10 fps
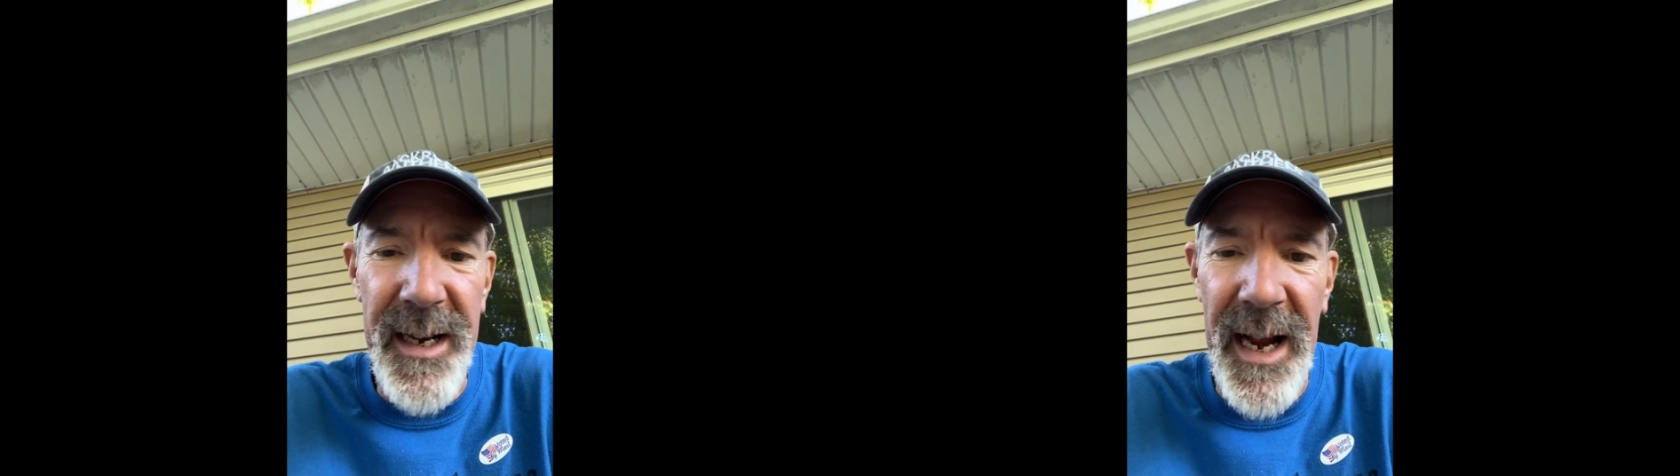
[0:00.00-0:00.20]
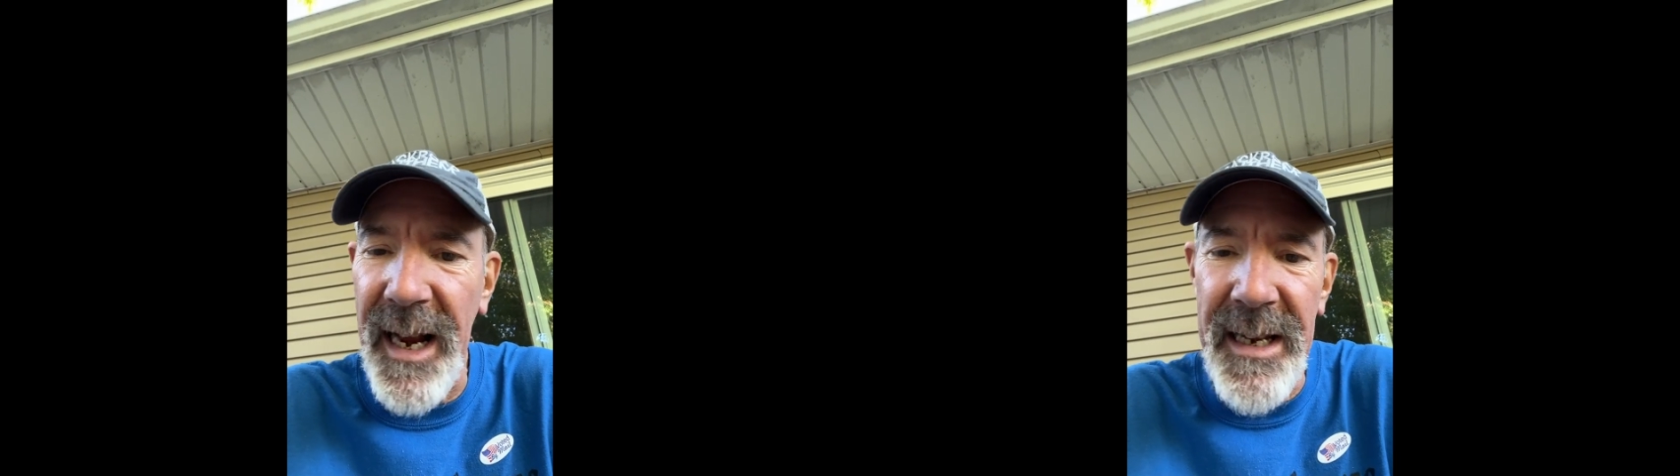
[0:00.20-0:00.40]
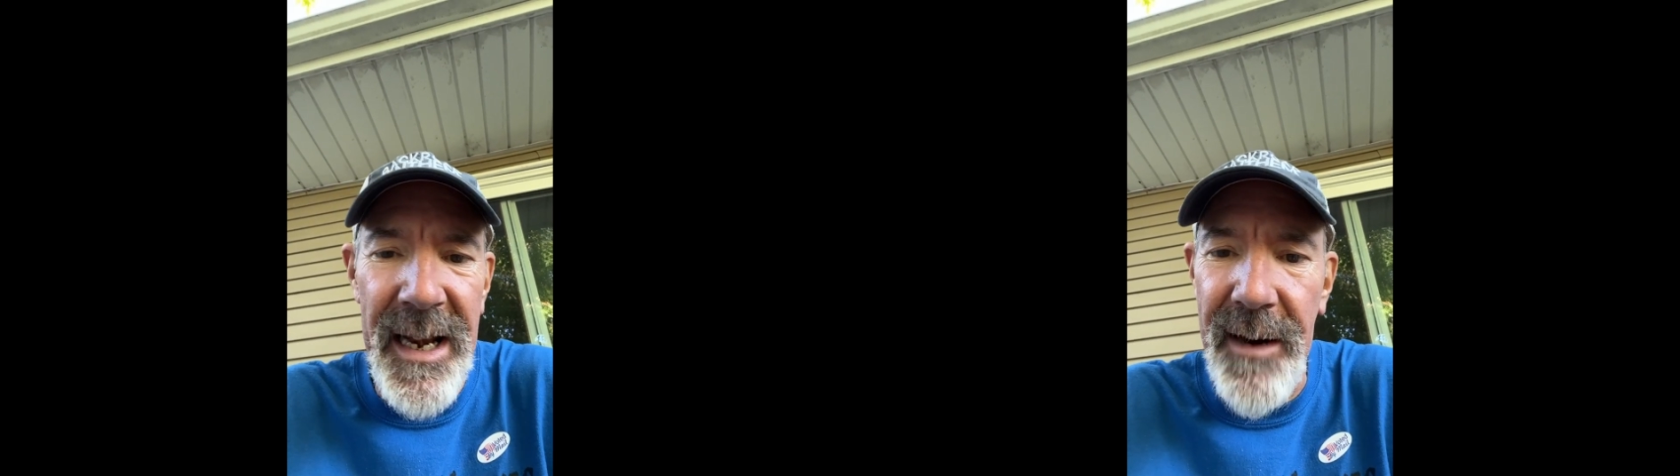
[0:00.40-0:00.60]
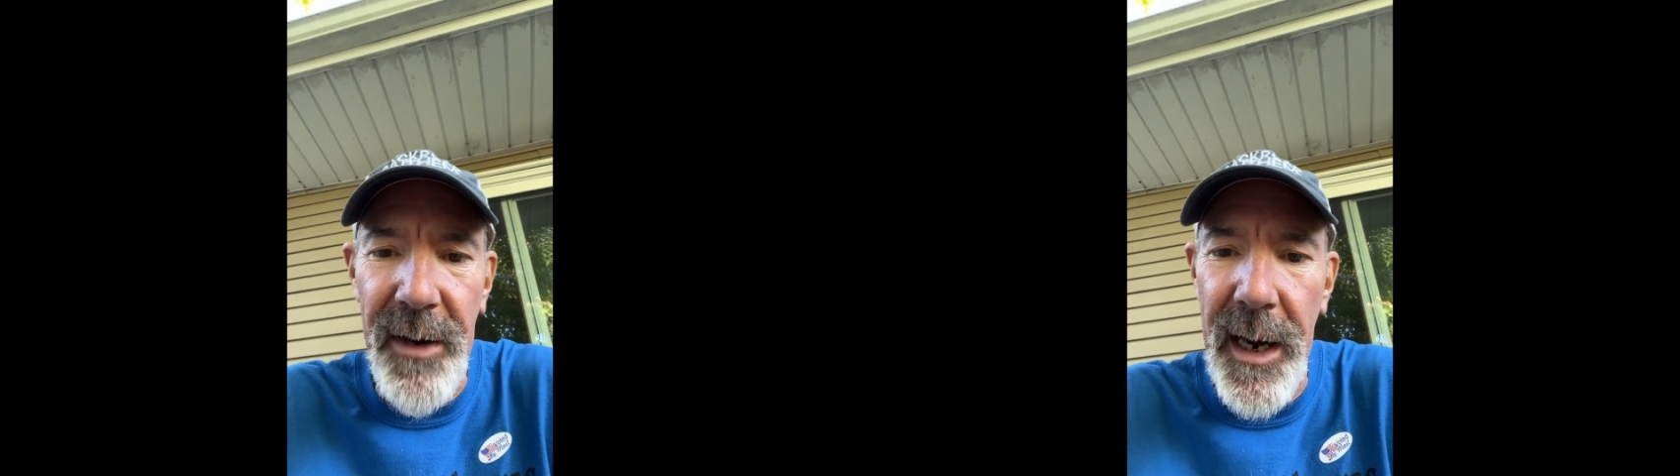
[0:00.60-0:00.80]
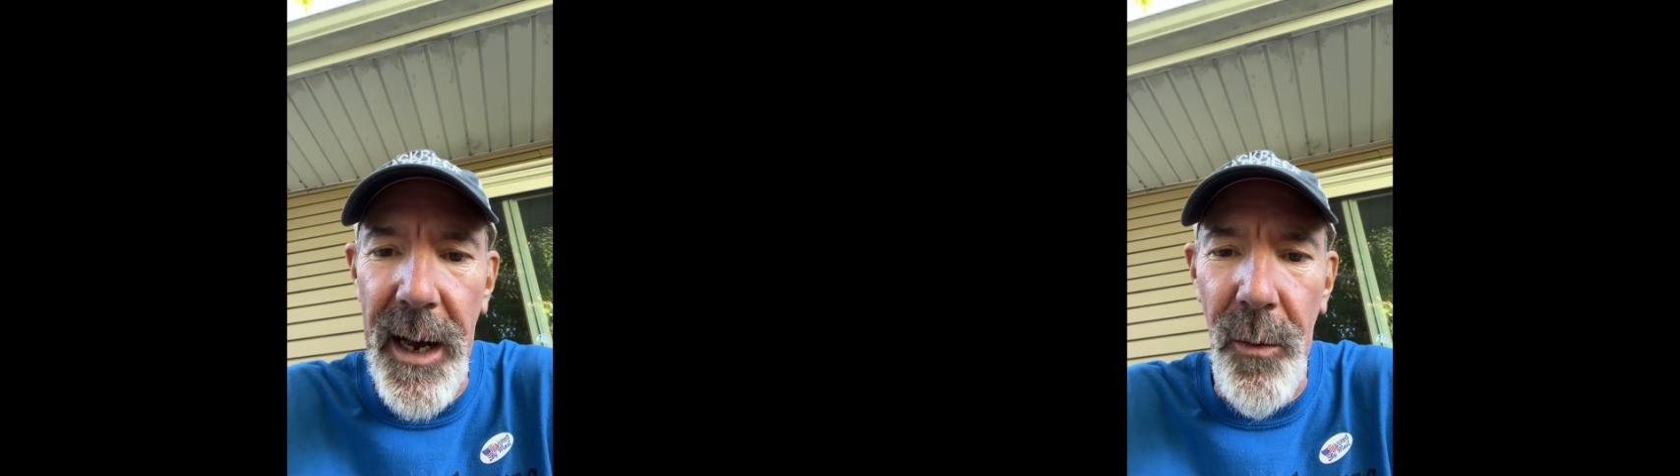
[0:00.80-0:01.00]
and I
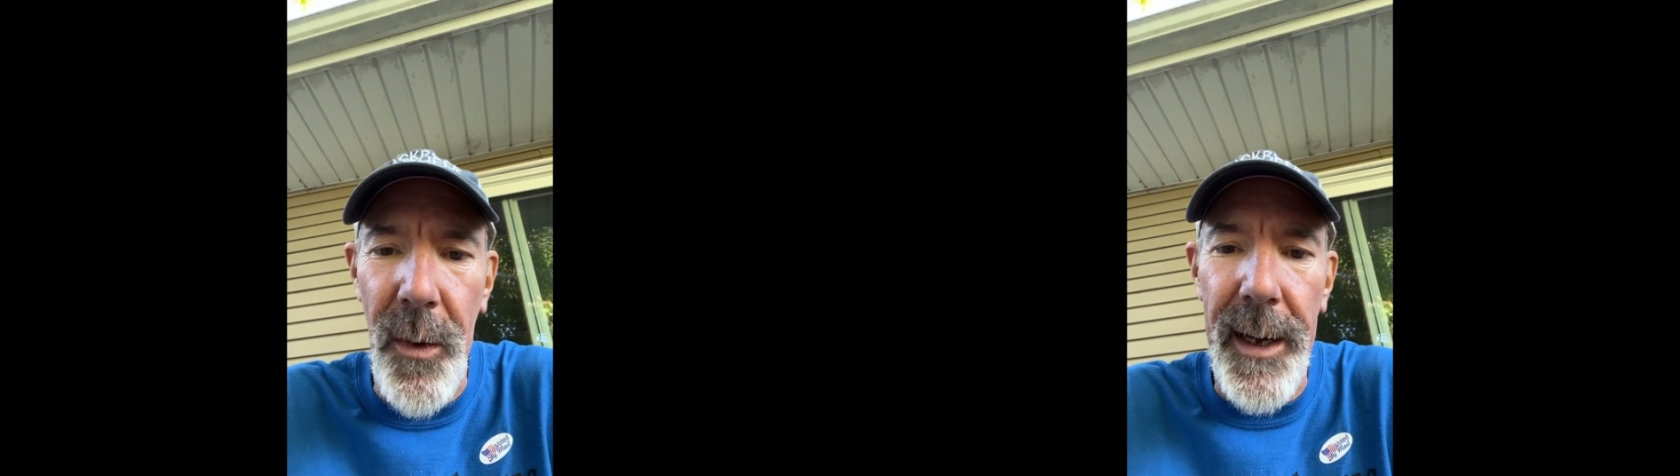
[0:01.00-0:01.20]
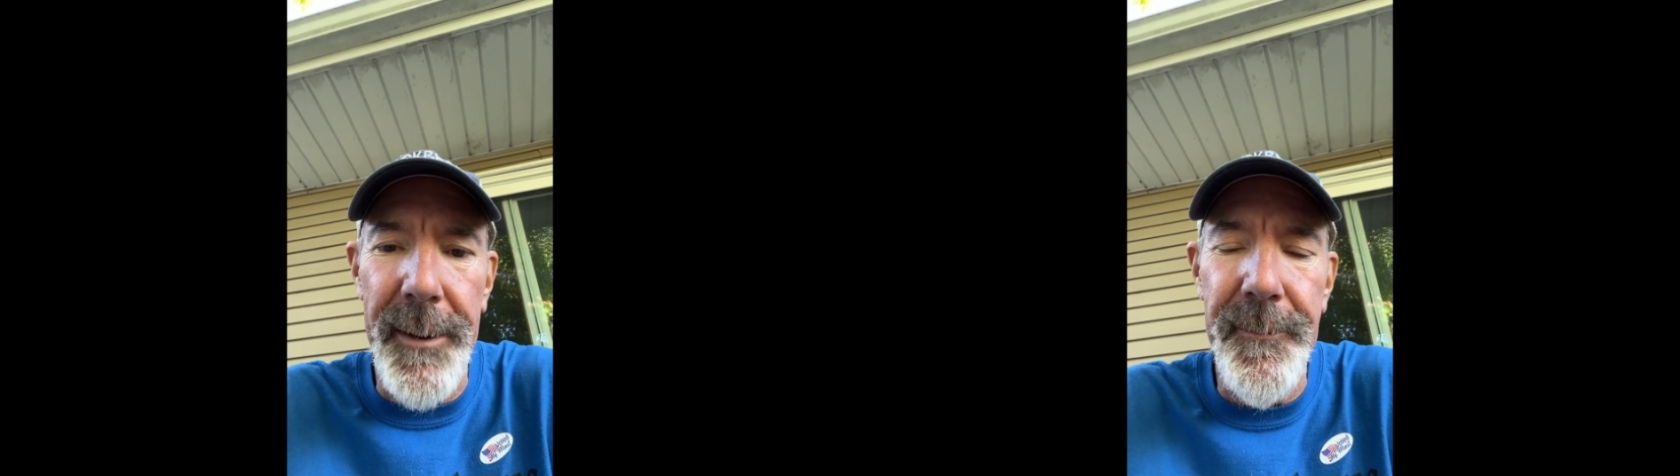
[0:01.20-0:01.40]
never got wet.